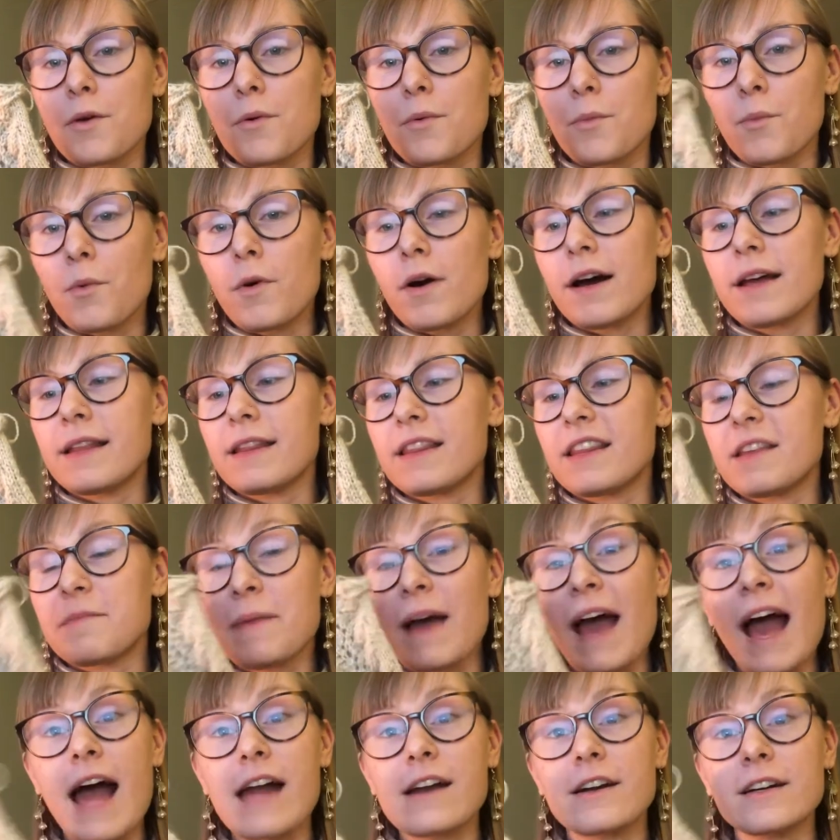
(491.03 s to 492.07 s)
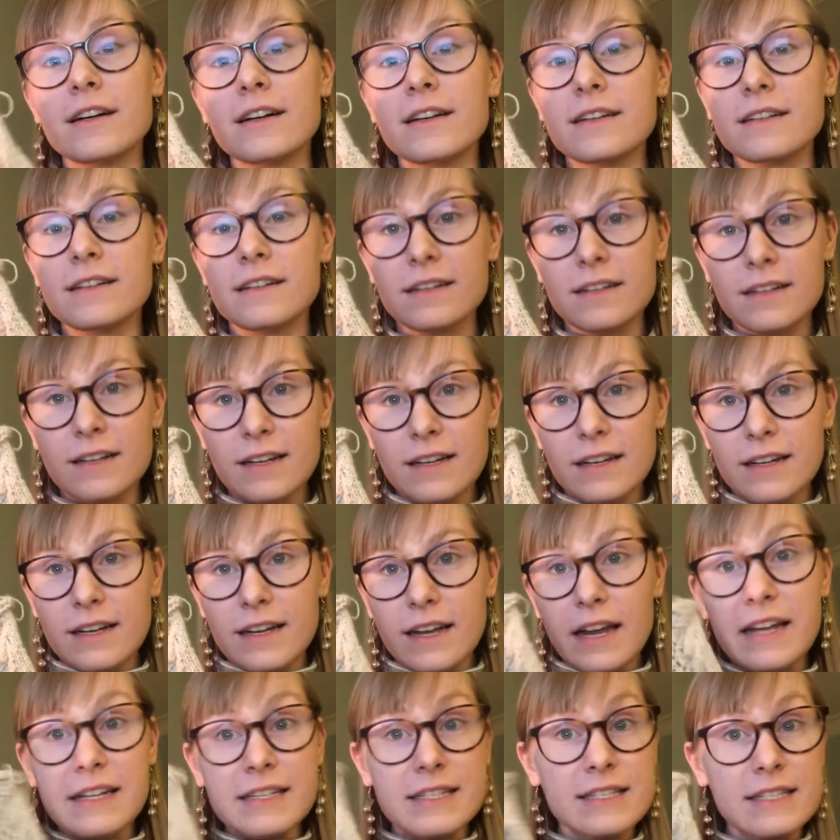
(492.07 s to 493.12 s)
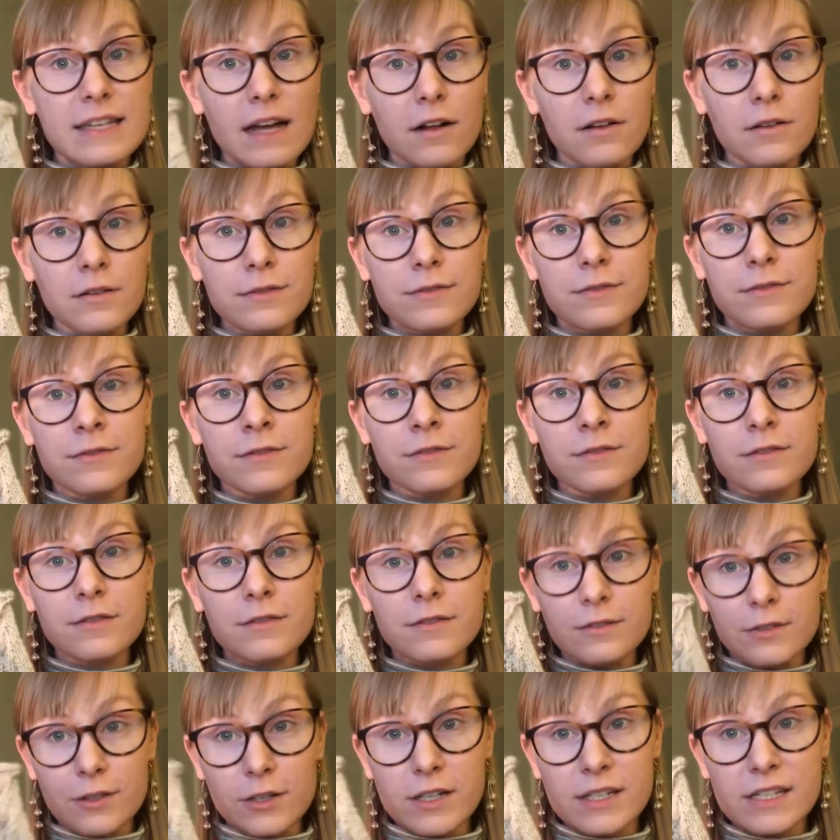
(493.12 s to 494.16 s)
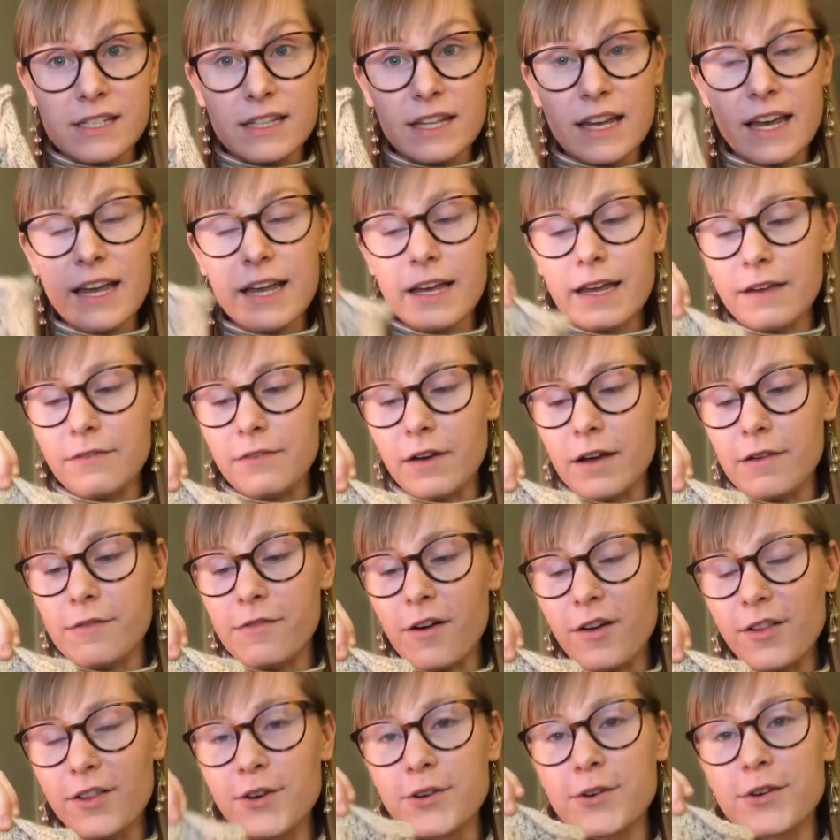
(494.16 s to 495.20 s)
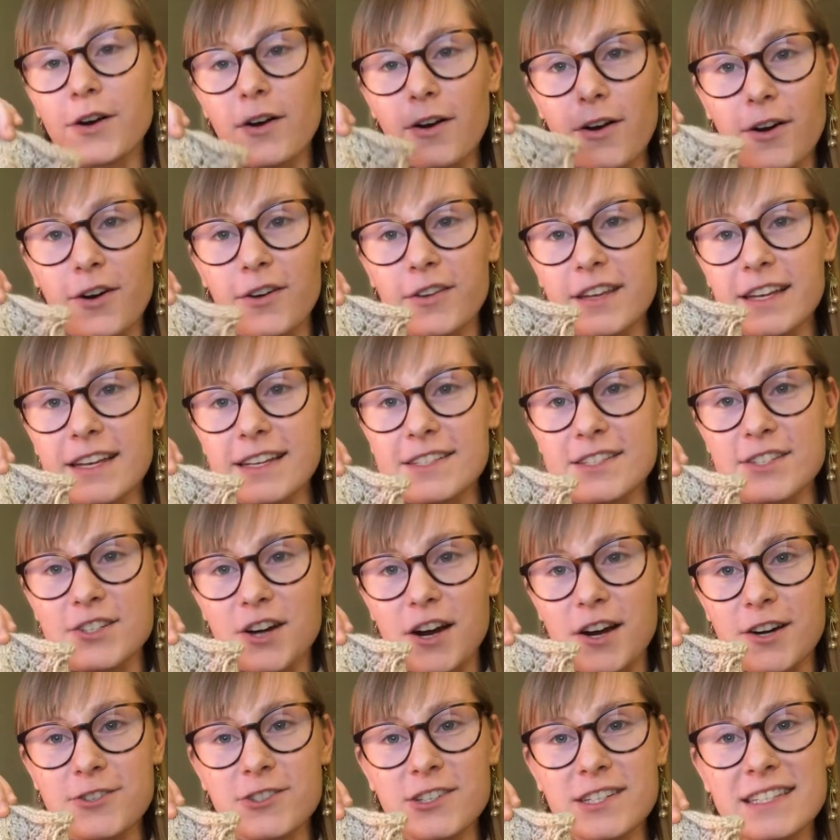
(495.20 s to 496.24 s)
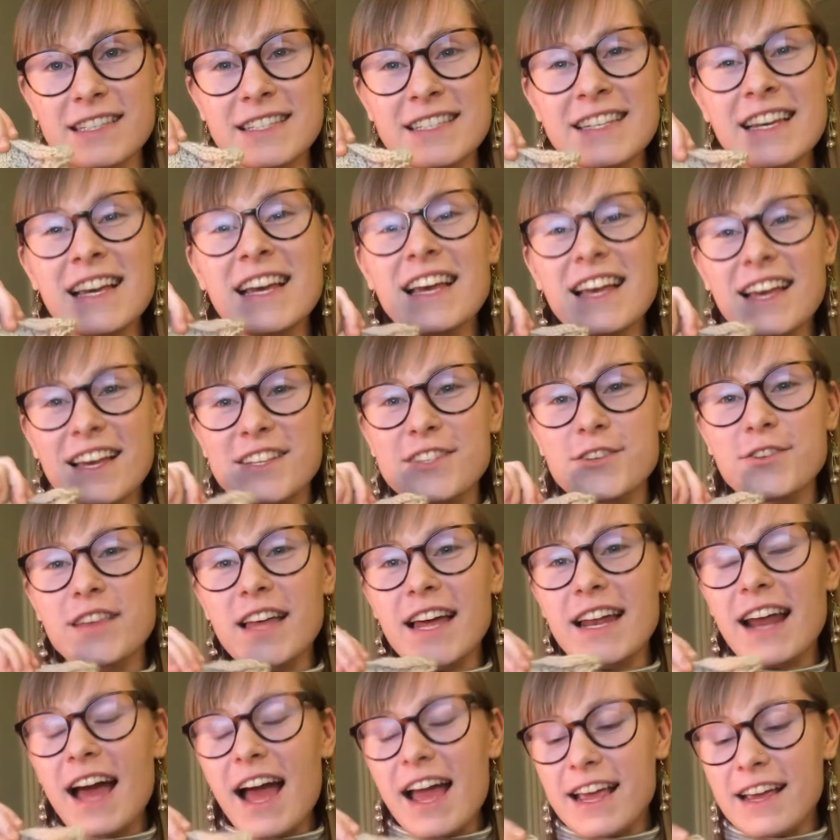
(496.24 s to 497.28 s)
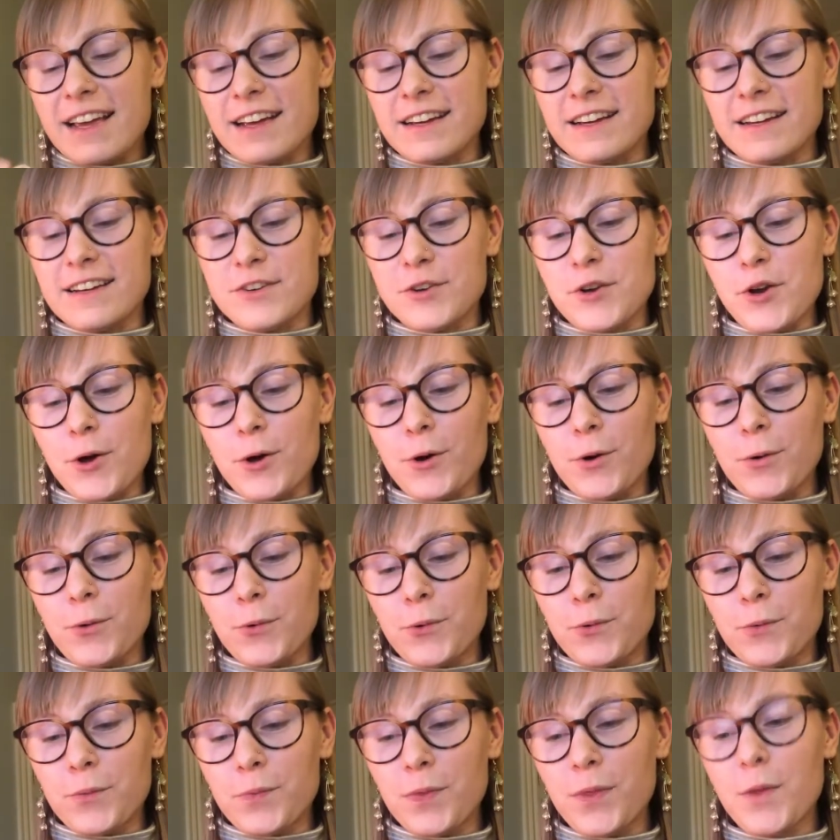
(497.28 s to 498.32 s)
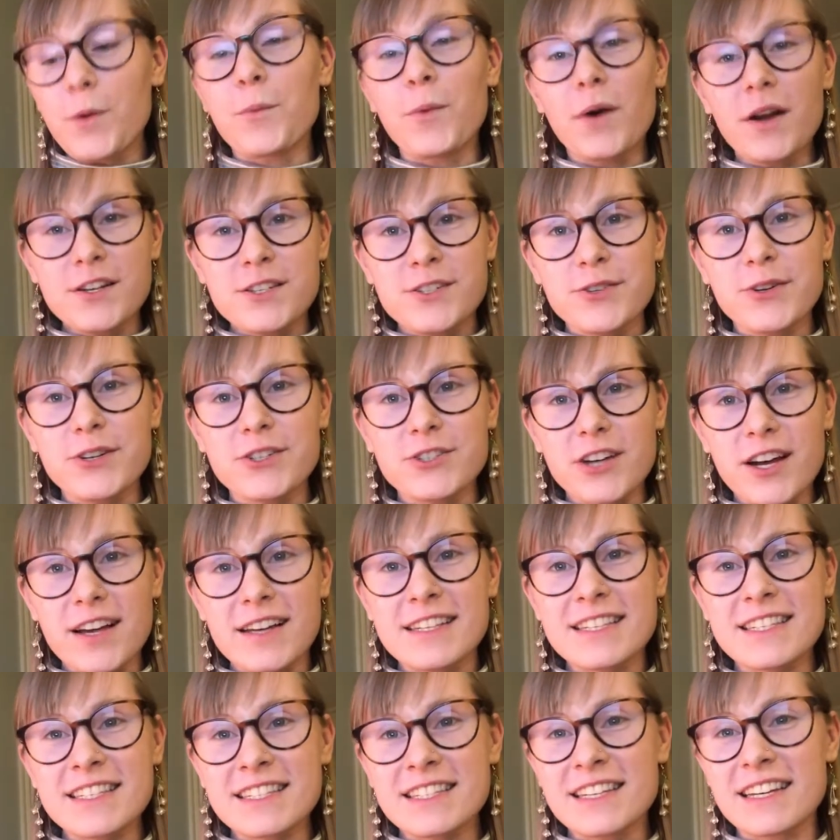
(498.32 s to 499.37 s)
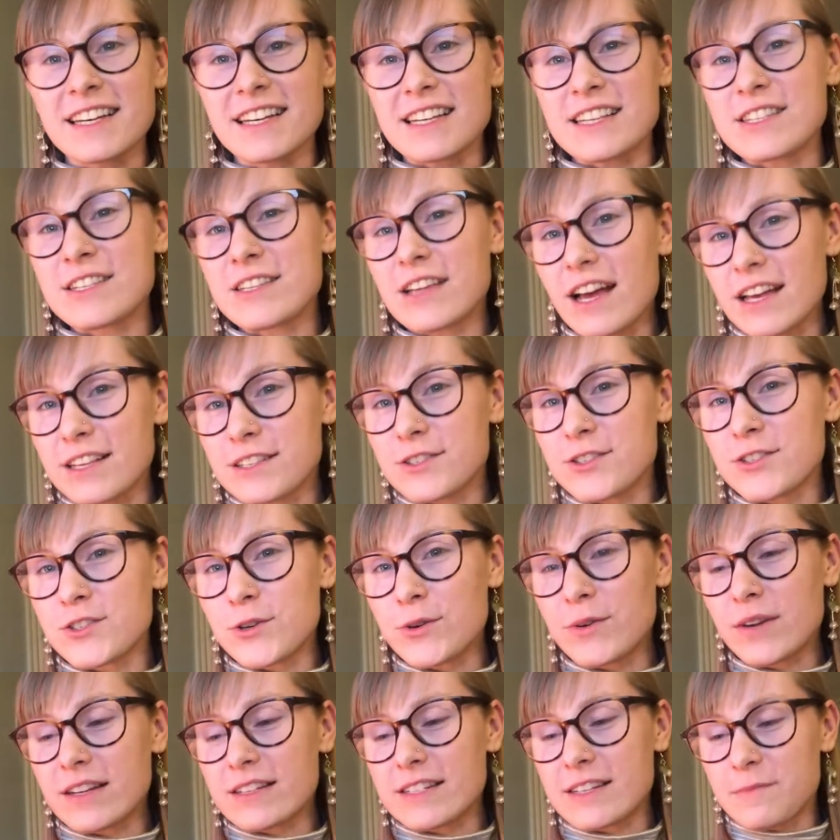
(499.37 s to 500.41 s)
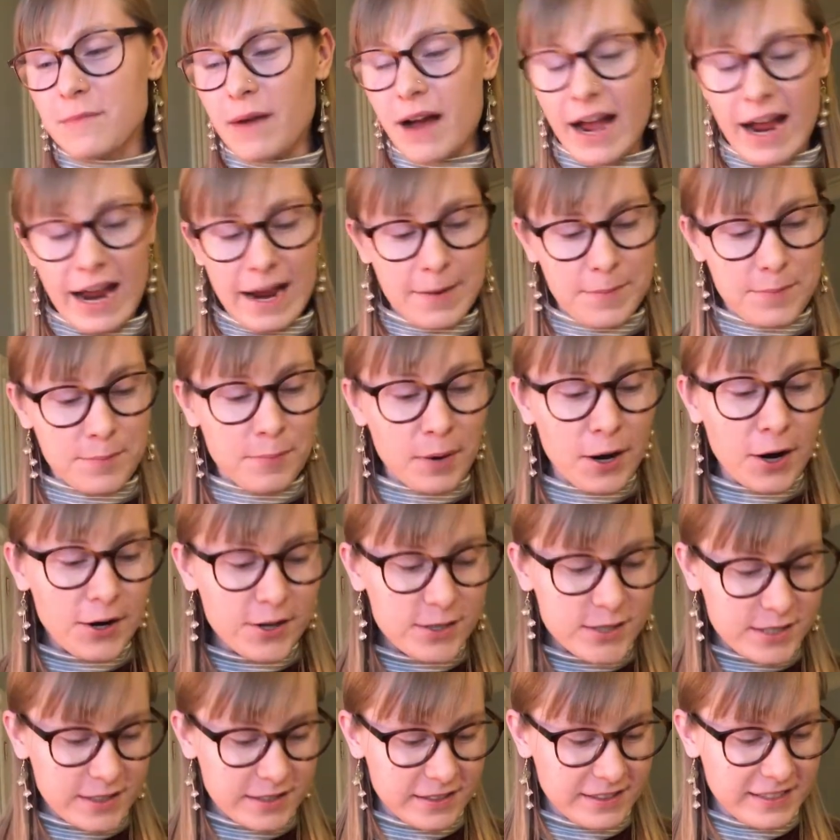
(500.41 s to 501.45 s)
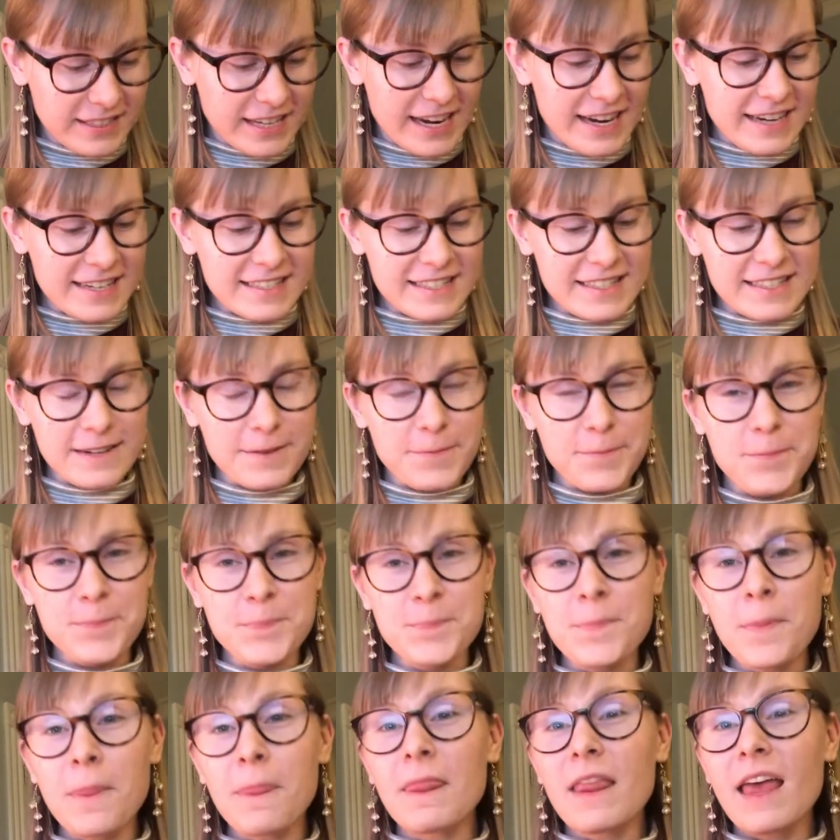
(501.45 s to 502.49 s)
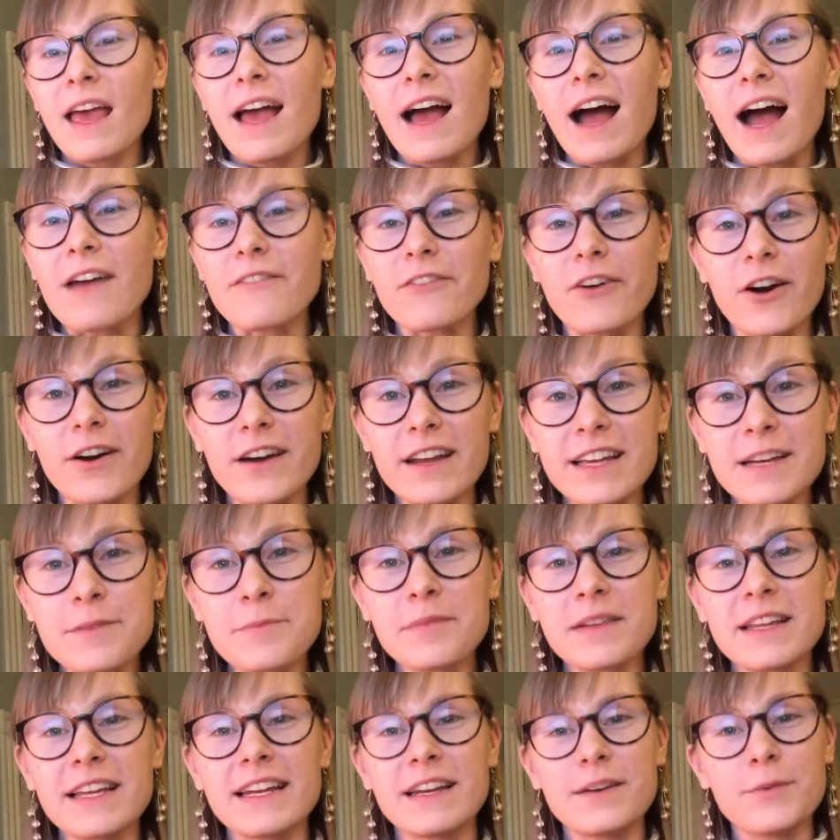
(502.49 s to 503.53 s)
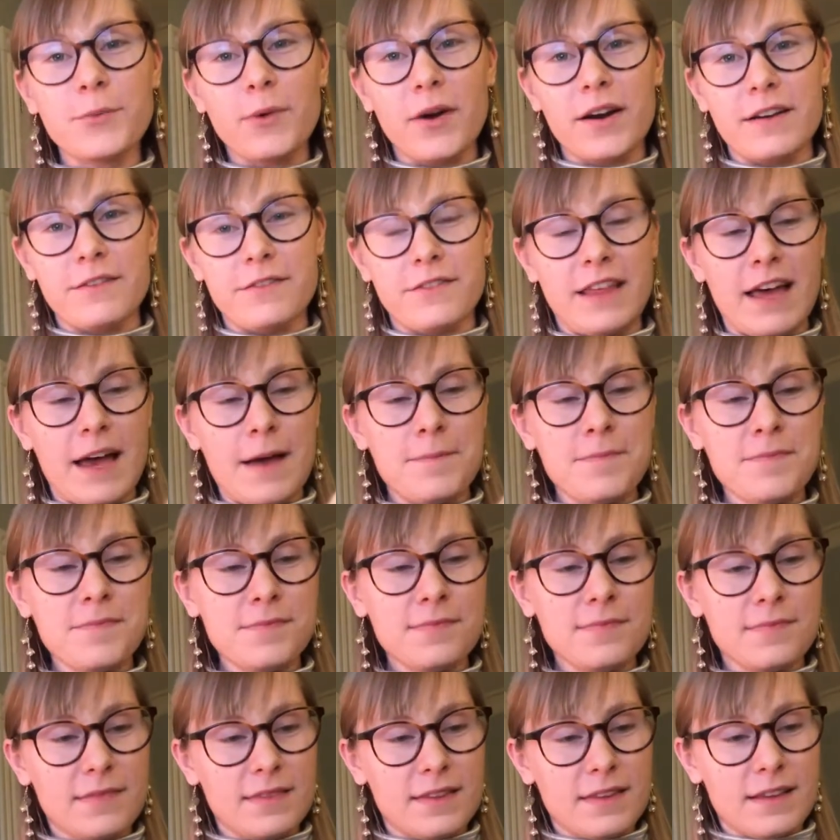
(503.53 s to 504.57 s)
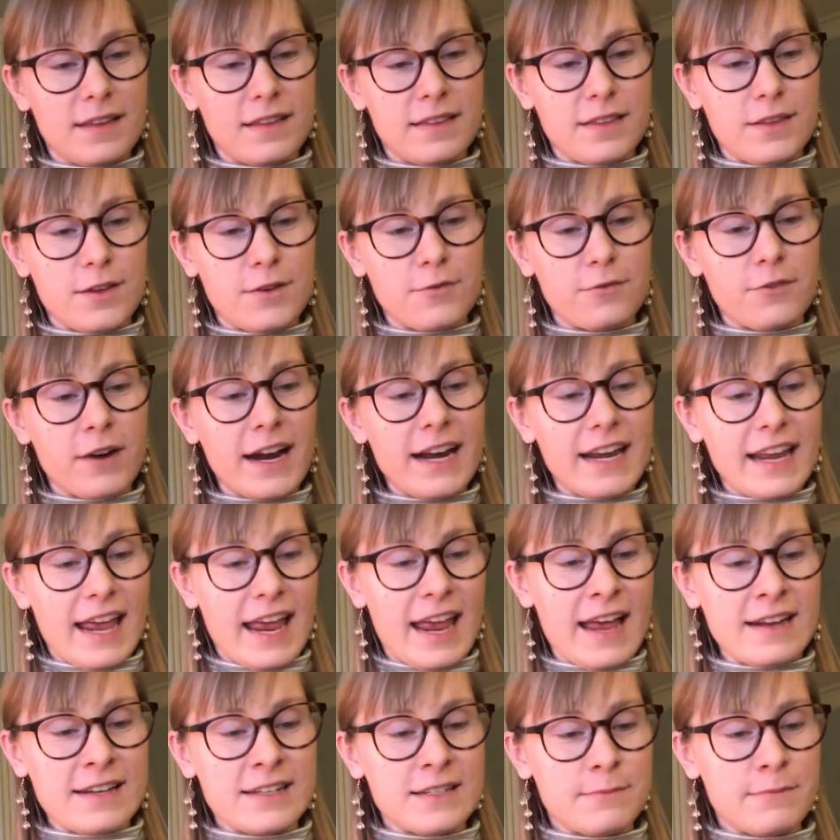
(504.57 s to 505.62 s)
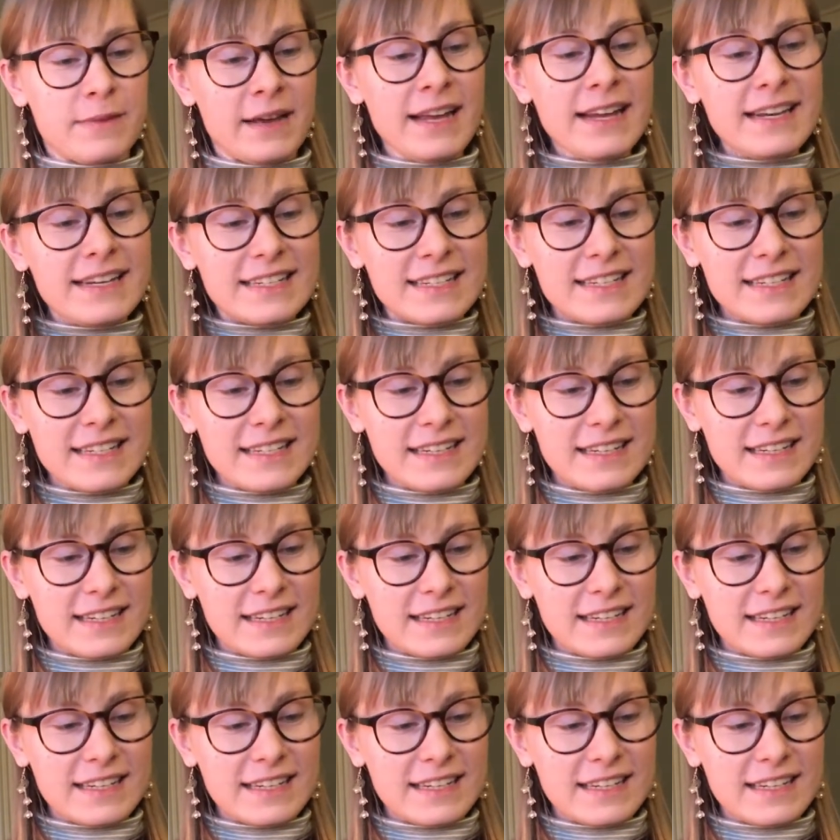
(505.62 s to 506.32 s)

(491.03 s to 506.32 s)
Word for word: what the pattern itself looks like if I followed all the instructions. So then I could know what to adjust to suit it to my personal taste. I've already completed one of them, the right hand mitt,